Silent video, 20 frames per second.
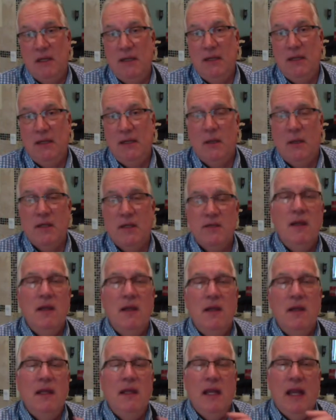anyways.
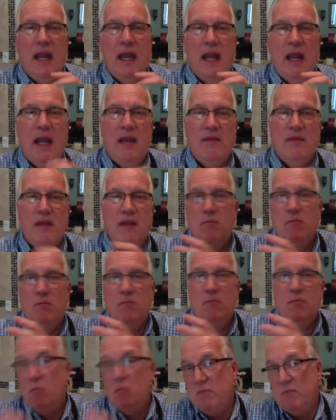And then
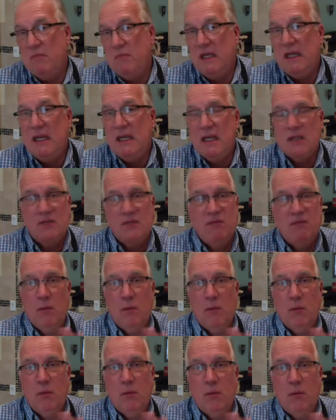the ESV,
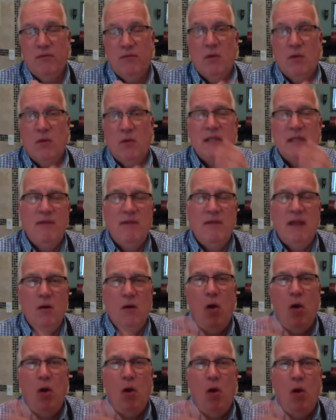one of those. And then
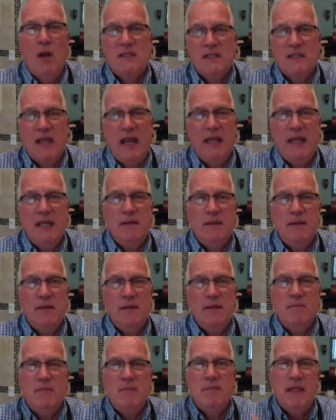alongside it,
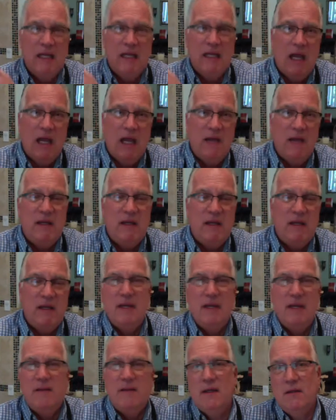the NIV,
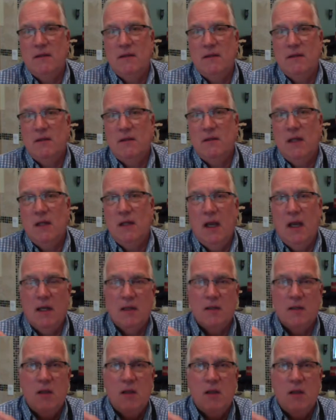the
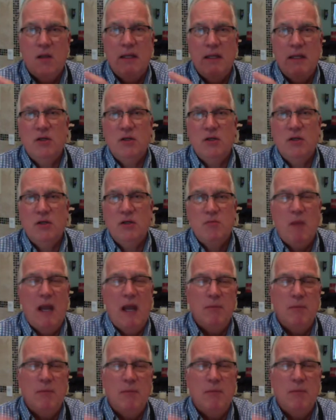Common English
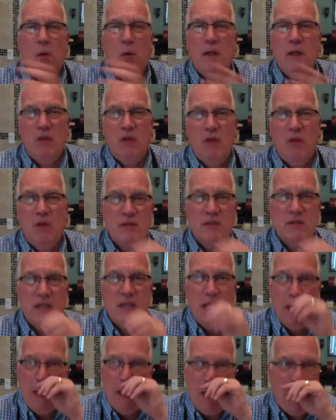Bible, one of those.
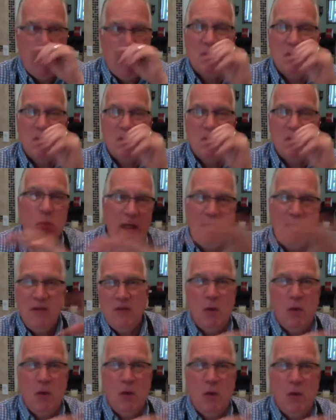And between
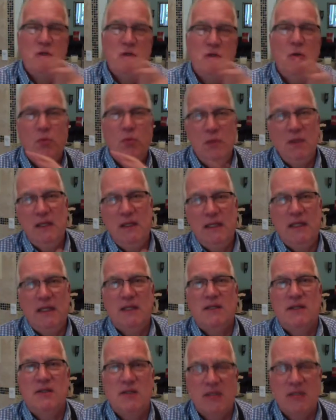those, you'll really get a
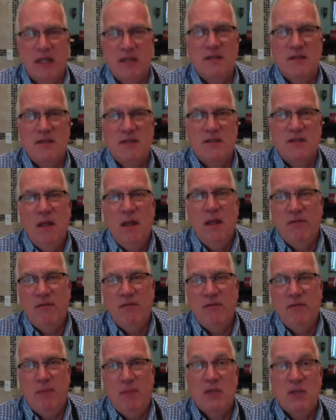sense of the
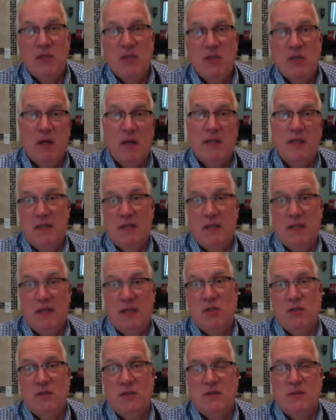best
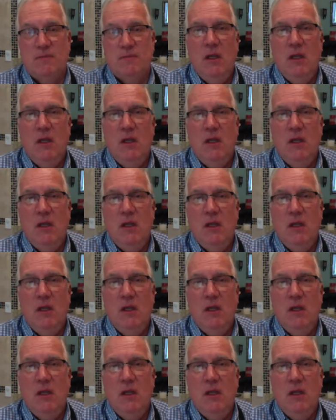translations.